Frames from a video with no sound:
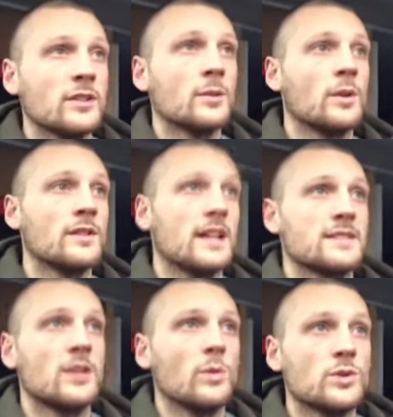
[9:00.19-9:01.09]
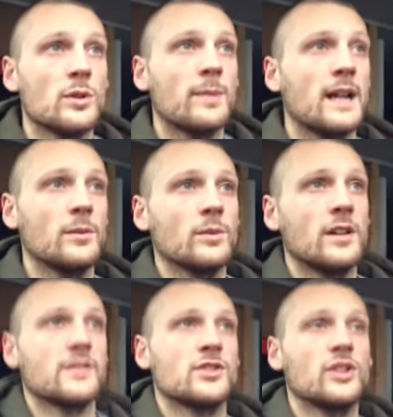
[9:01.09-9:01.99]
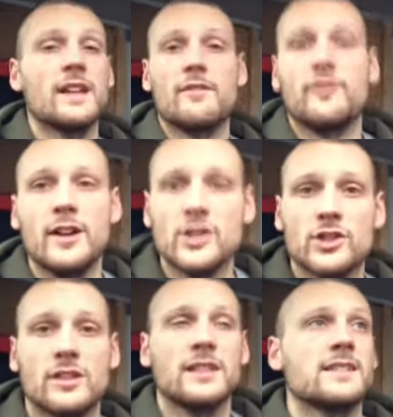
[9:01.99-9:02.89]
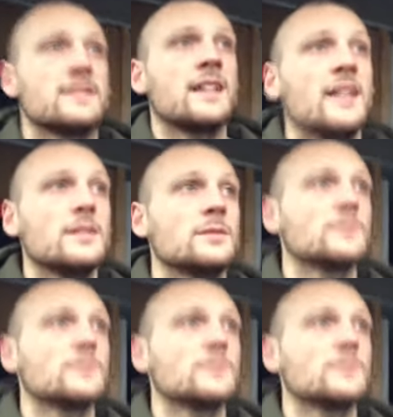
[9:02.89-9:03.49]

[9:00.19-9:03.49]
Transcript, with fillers: the one that I told you about where I saw that fish last night